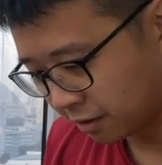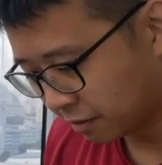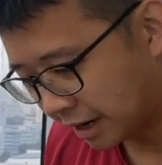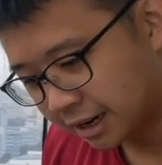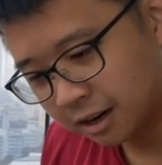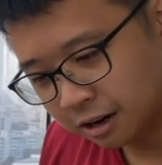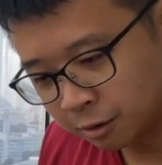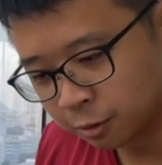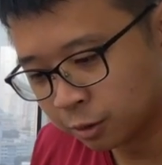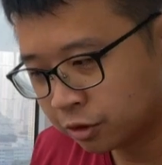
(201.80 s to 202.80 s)
right now
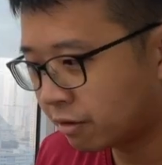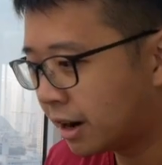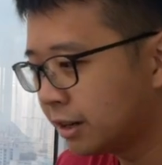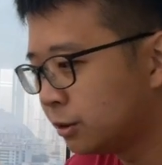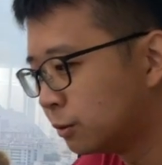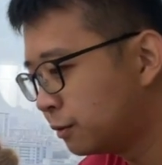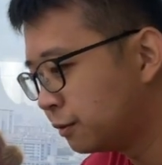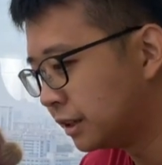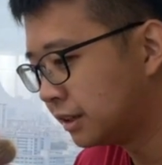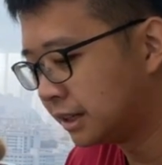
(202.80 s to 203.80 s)
I'll try to
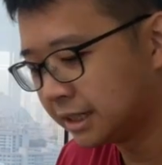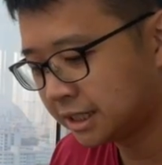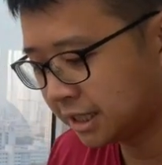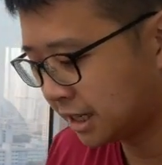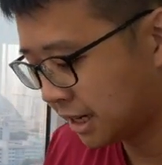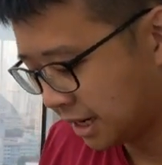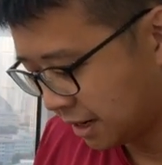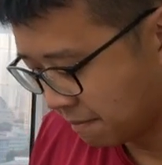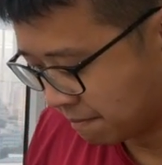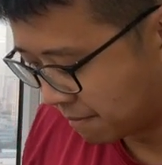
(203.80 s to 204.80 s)
fit this
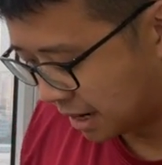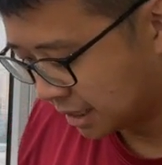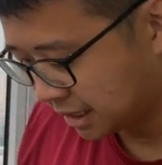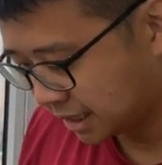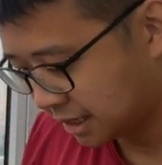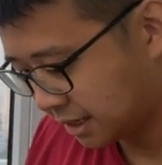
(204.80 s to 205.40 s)
mask